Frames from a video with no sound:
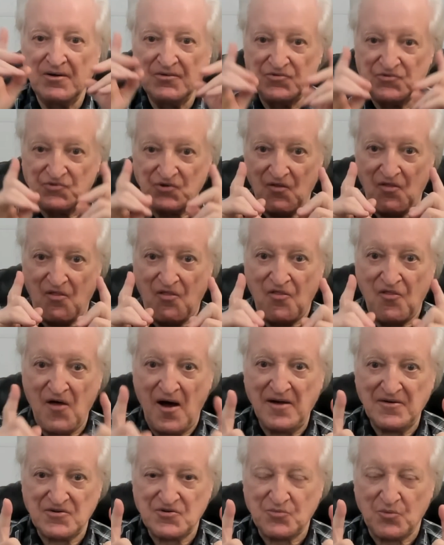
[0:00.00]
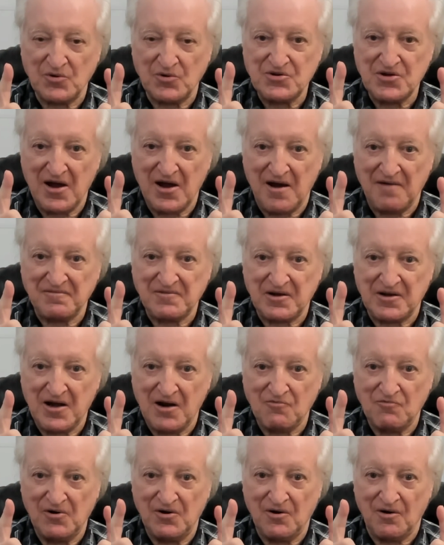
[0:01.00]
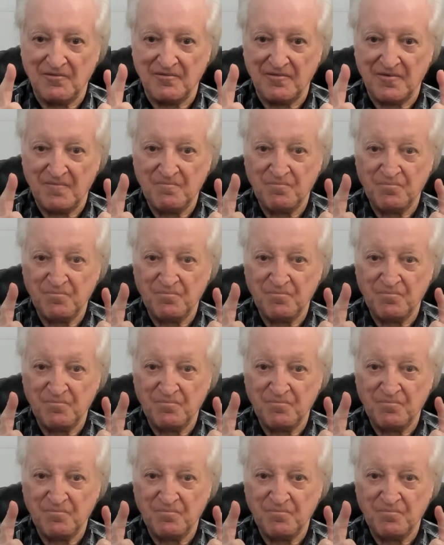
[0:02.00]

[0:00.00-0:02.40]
So that's what you have to get rid of.